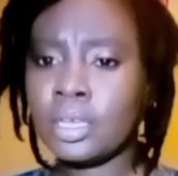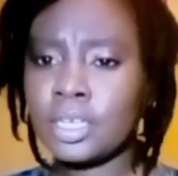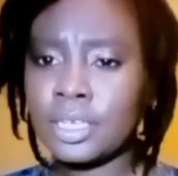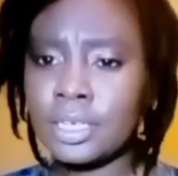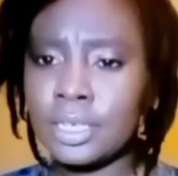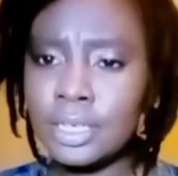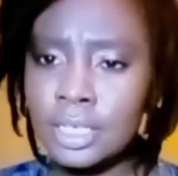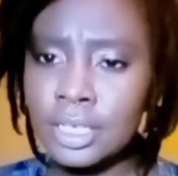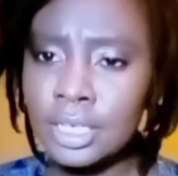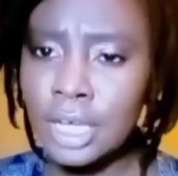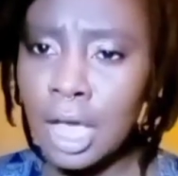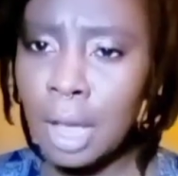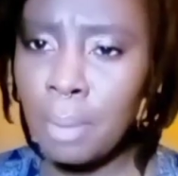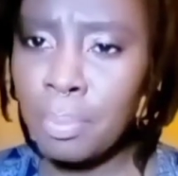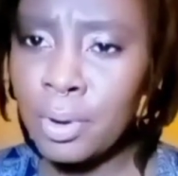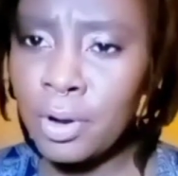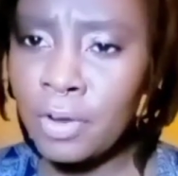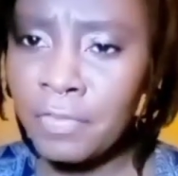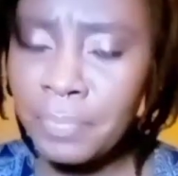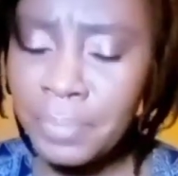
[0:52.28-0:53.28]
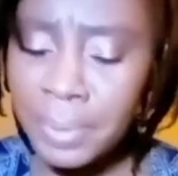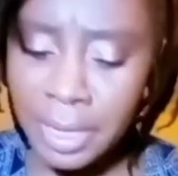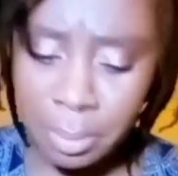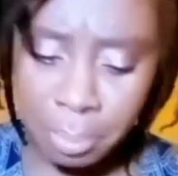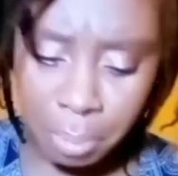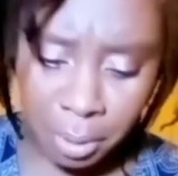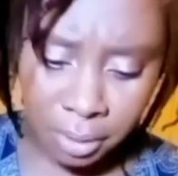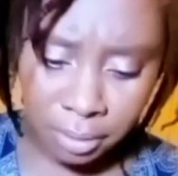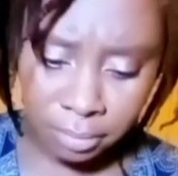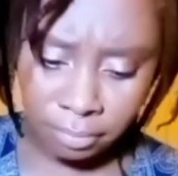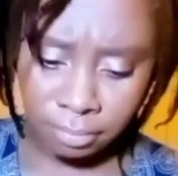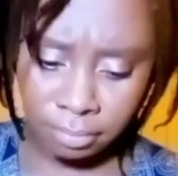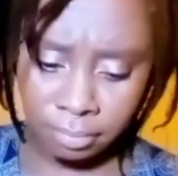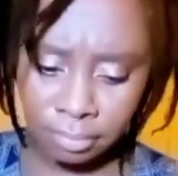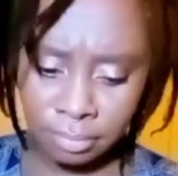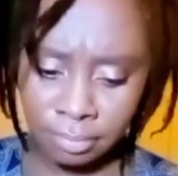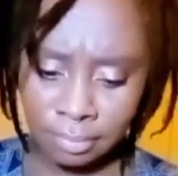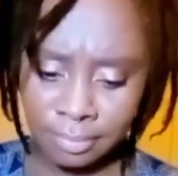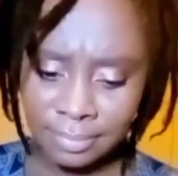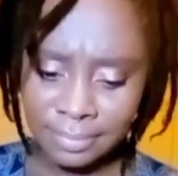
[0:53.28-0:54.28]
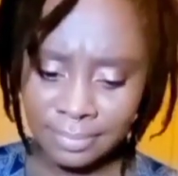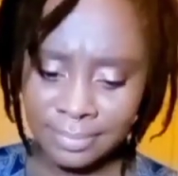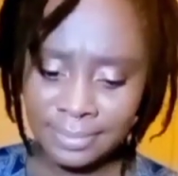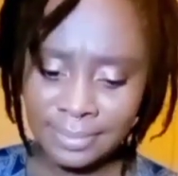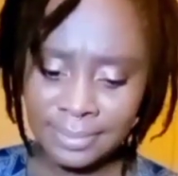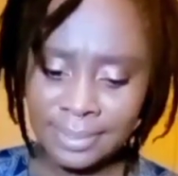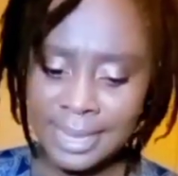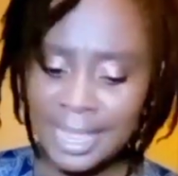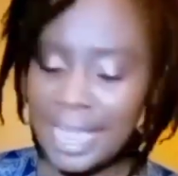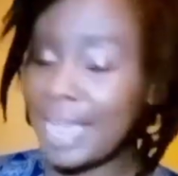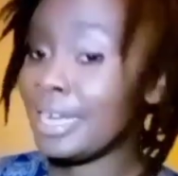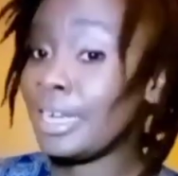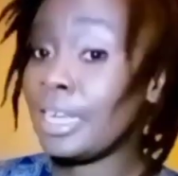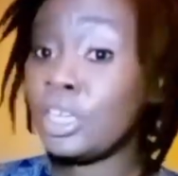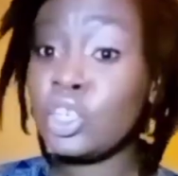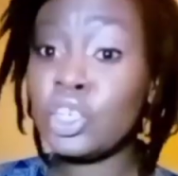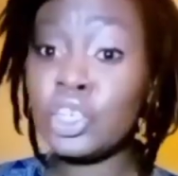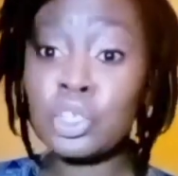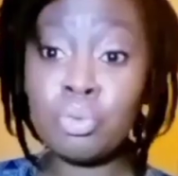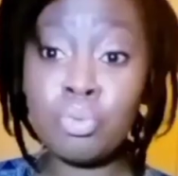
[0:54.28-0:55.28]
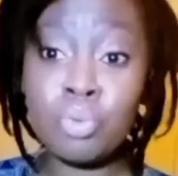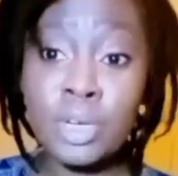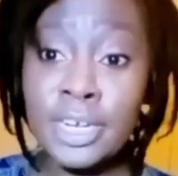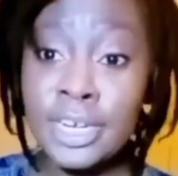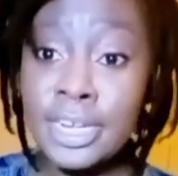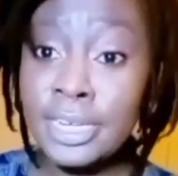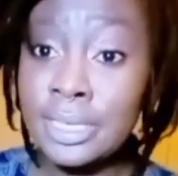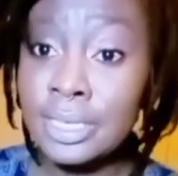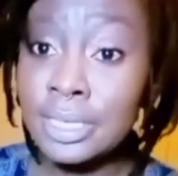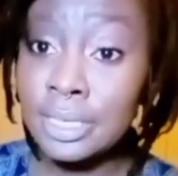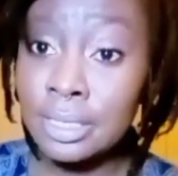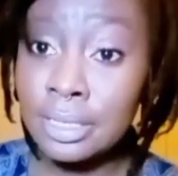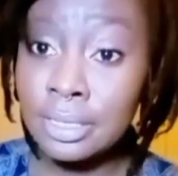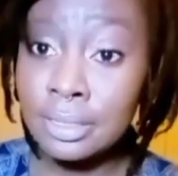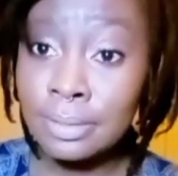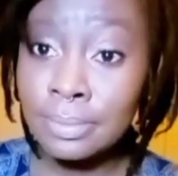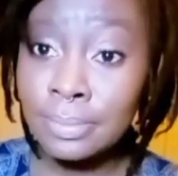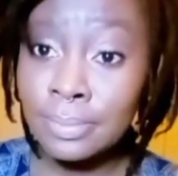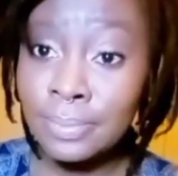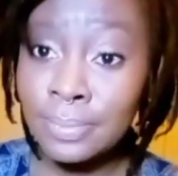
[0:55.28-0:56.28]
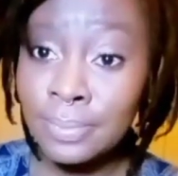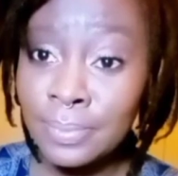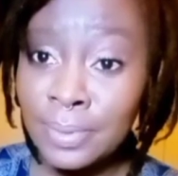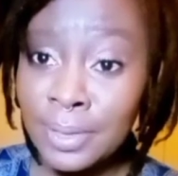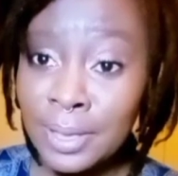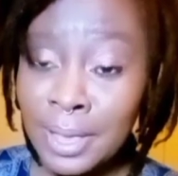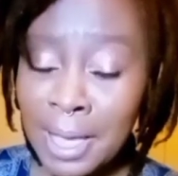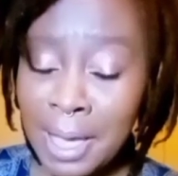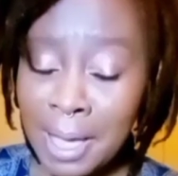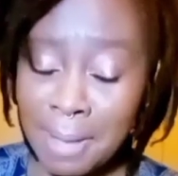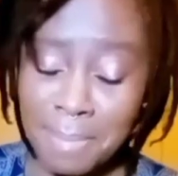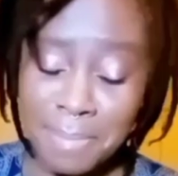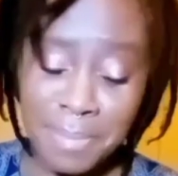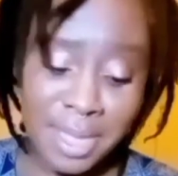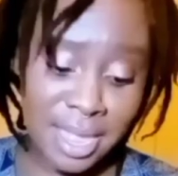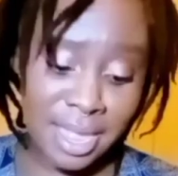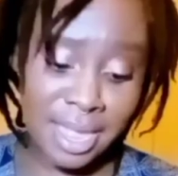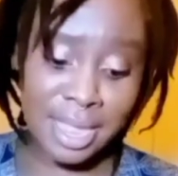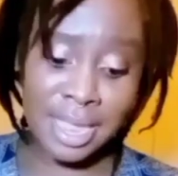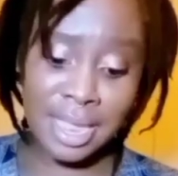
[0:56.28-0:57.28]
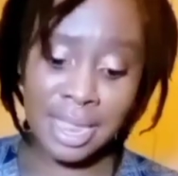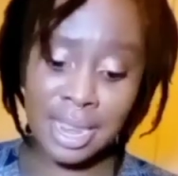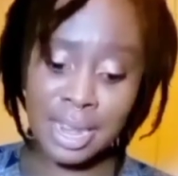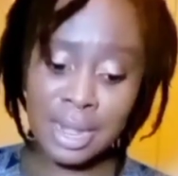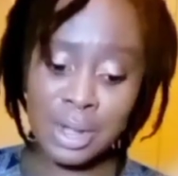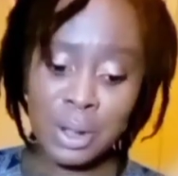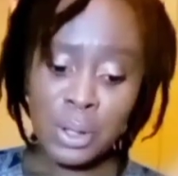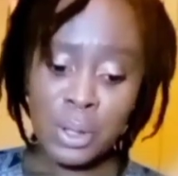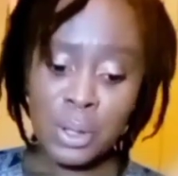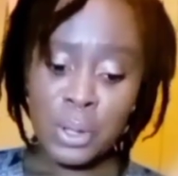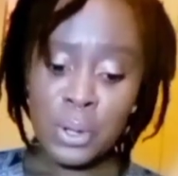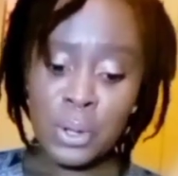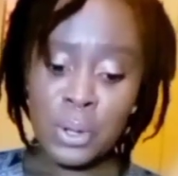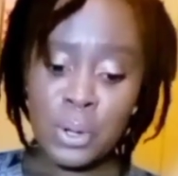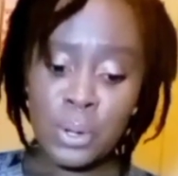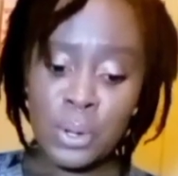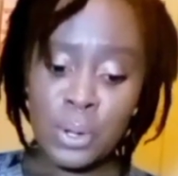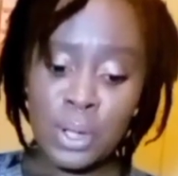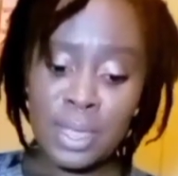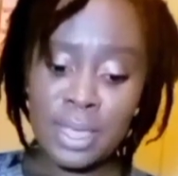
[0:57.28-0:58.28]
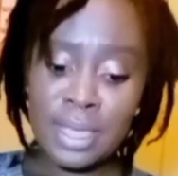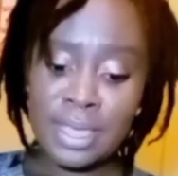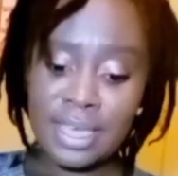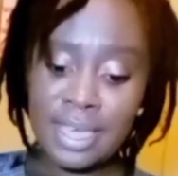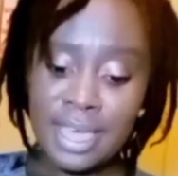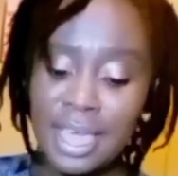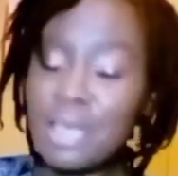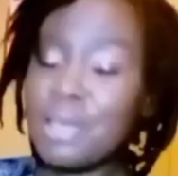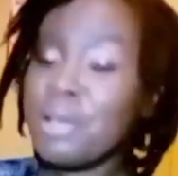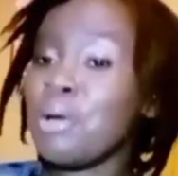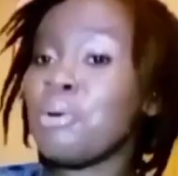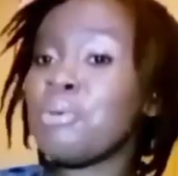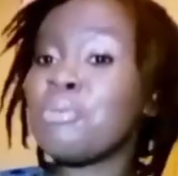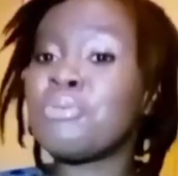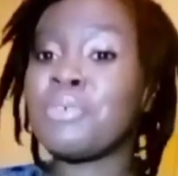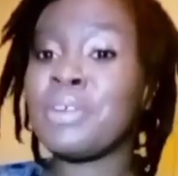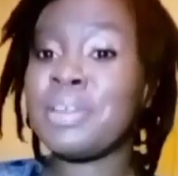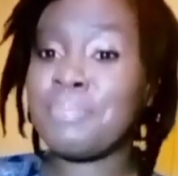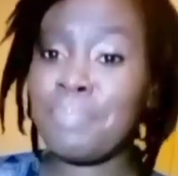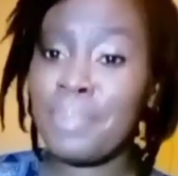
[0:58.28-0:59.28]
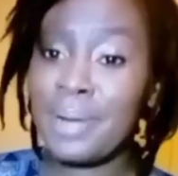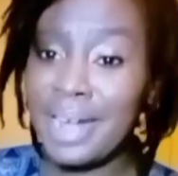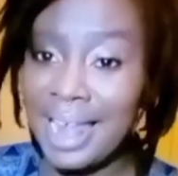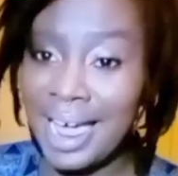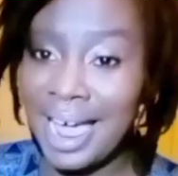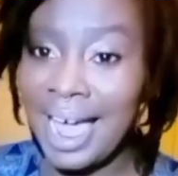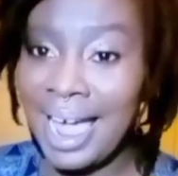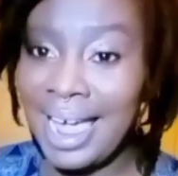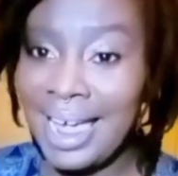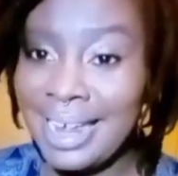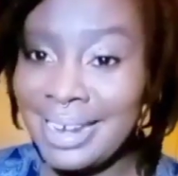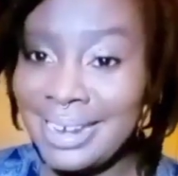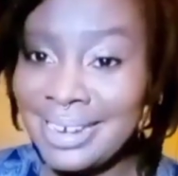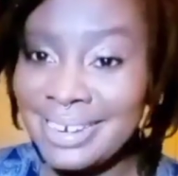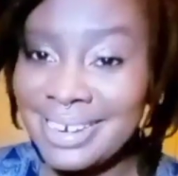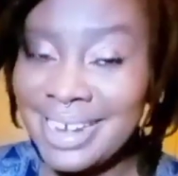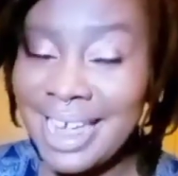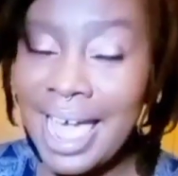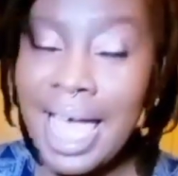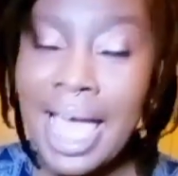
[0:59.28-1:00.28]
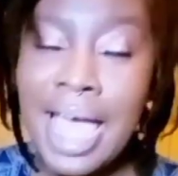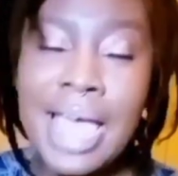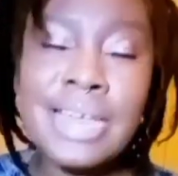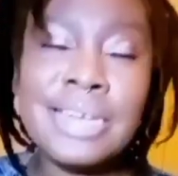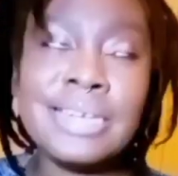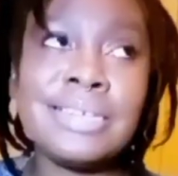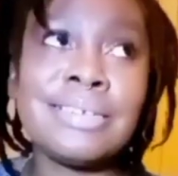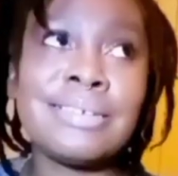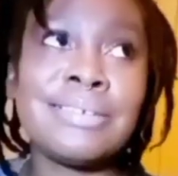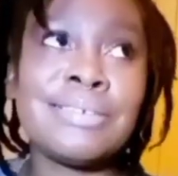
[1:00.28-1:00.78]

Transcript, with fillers: just a couple of people and they just released. I mean, KO replied, and the